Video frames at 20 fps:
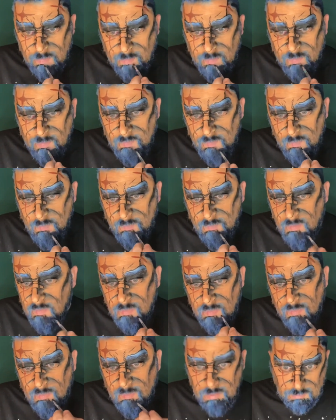And then
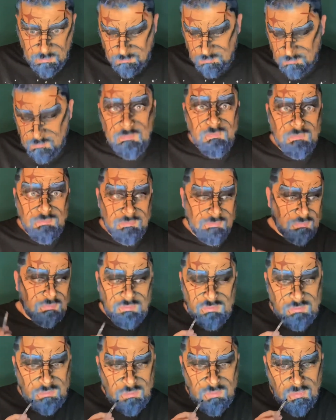finally, I'm also going to add
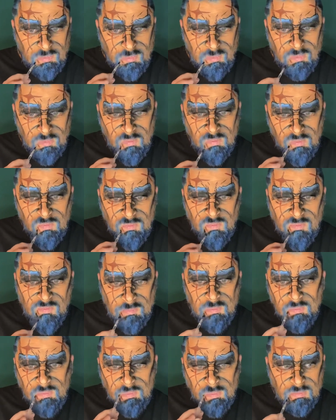in the
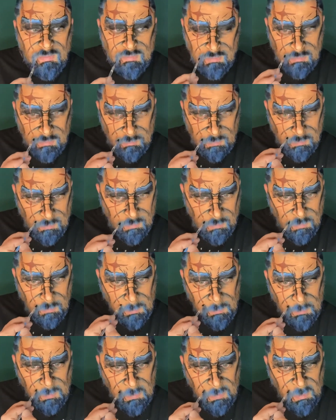outlinings for
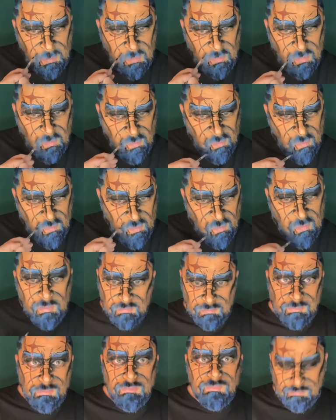my
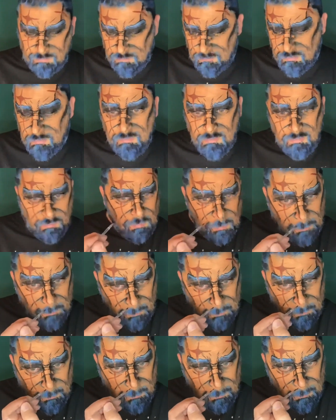beard,
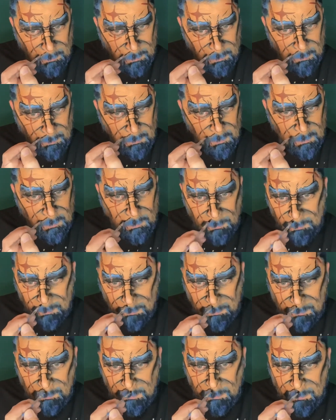because we do need to have
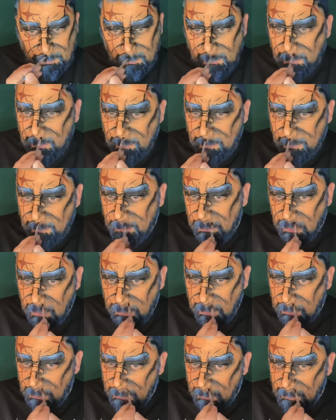that. It needs to be
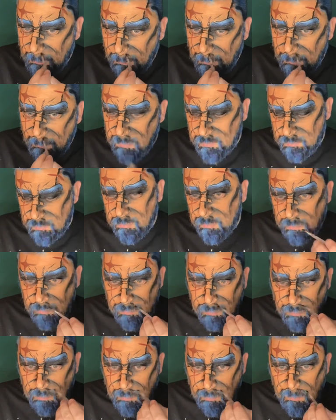all the way around as
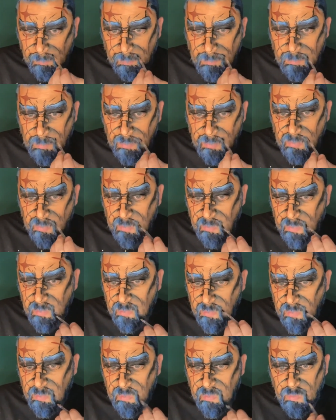much as possible,
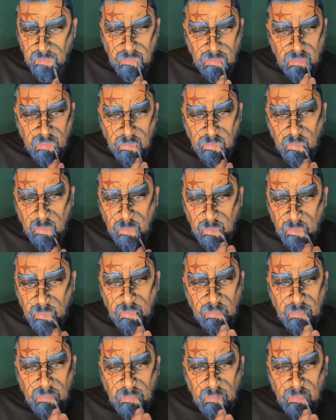just to give
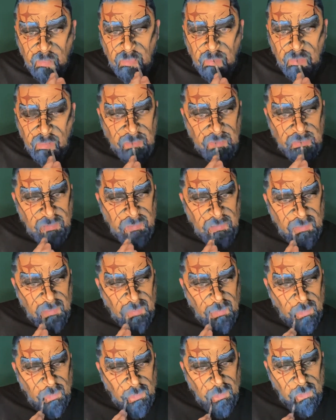that good solid
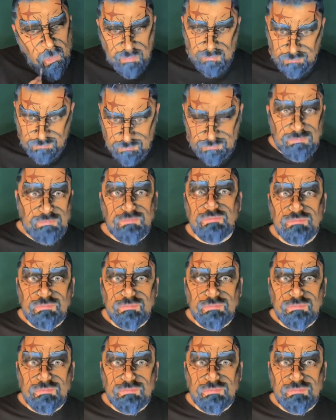look to it.